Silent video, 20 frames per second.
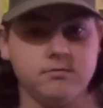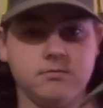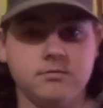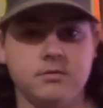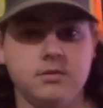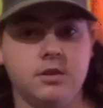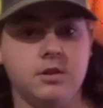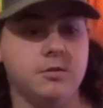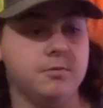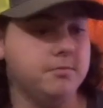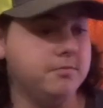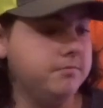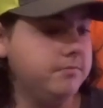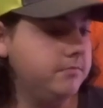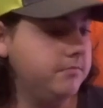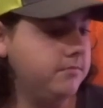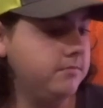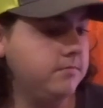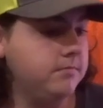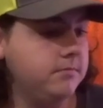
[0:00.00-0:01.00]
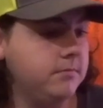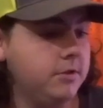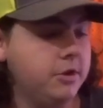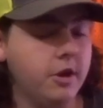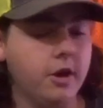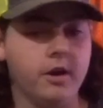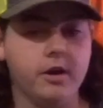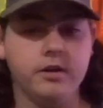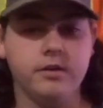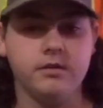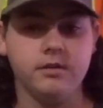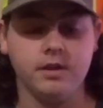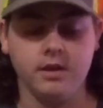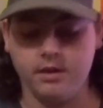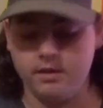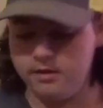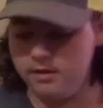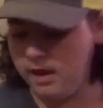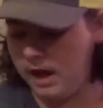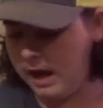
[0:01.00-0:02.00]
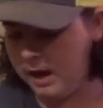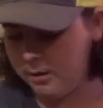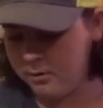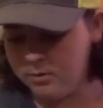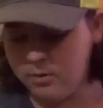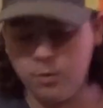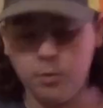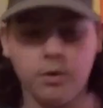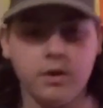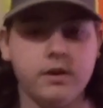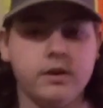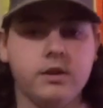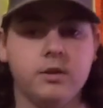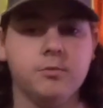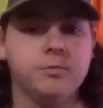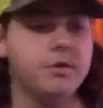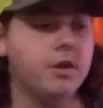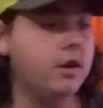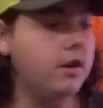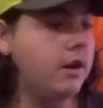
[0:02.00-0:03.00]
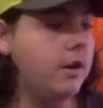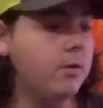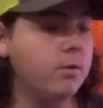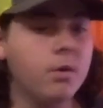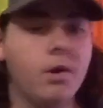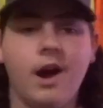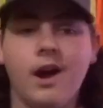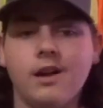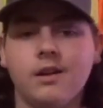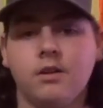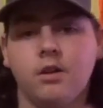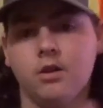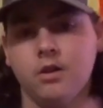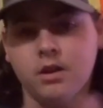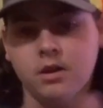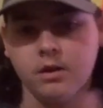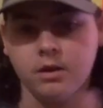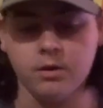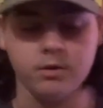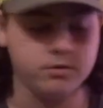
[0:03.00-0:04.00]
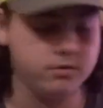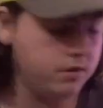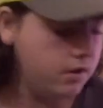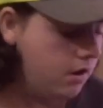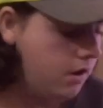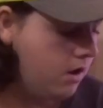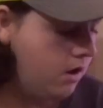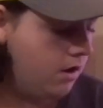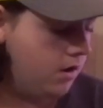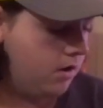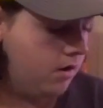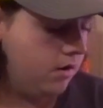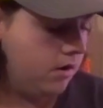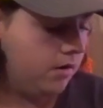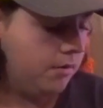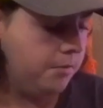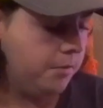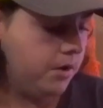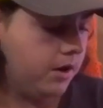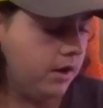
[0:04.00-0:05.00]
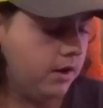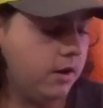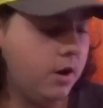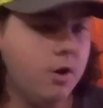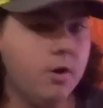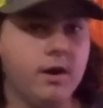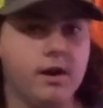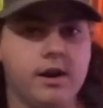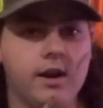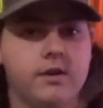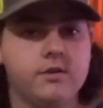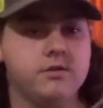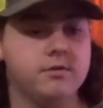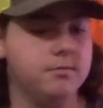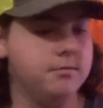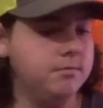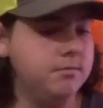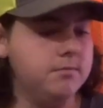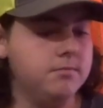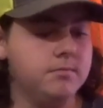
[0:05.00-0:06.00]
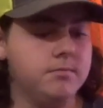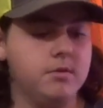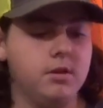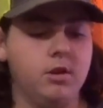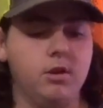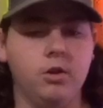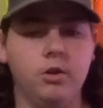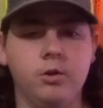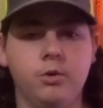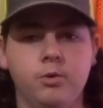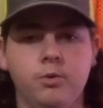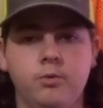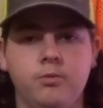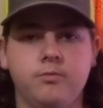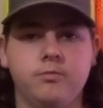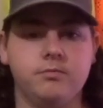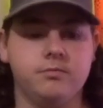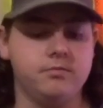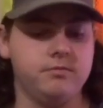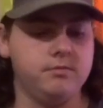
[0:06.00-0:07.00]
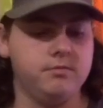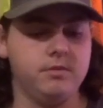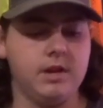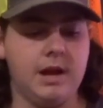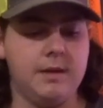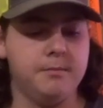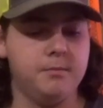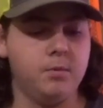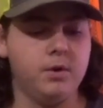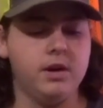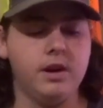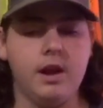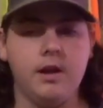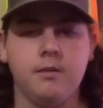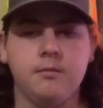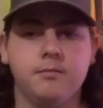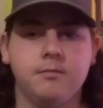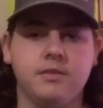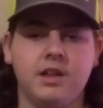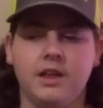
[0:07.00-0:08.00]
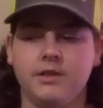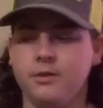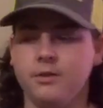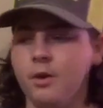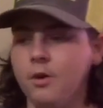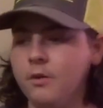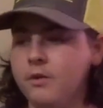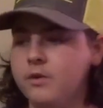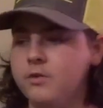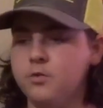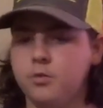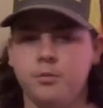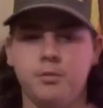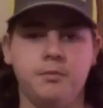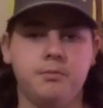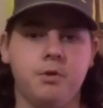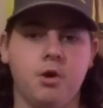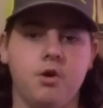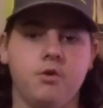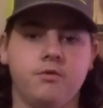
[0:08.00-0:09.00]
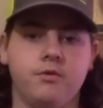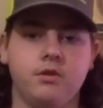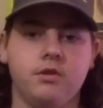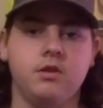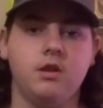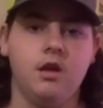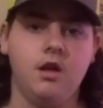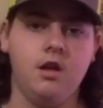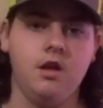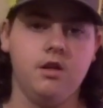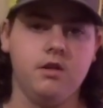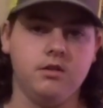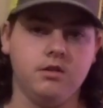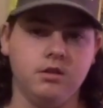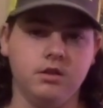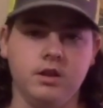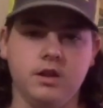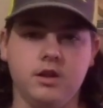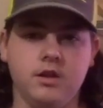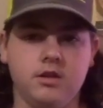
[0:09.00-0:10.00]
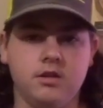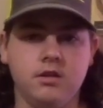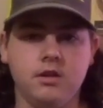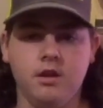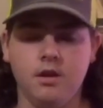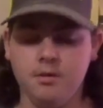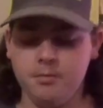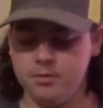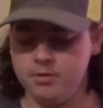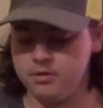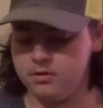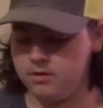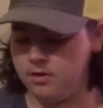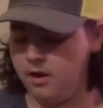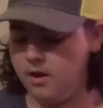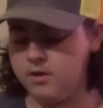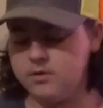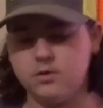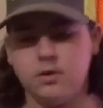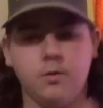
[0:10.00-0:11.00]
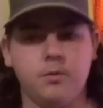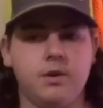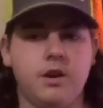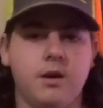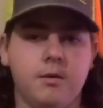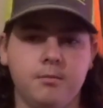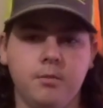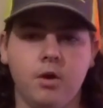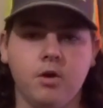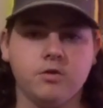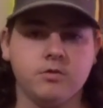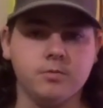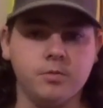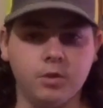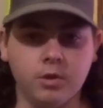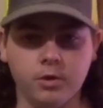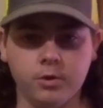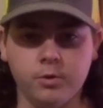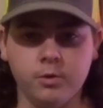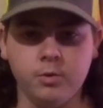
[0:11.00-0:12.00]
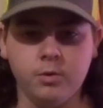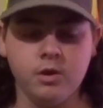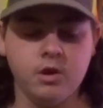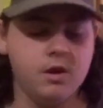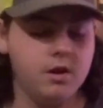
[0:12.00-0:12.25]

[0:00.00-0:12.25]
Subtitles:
get them cut. And I don't know where to get them cut. I don't know how to cut arrows, but I know I got some glue. I went out. I thought these would be perfect length, but they're not. So I went out and bought some glue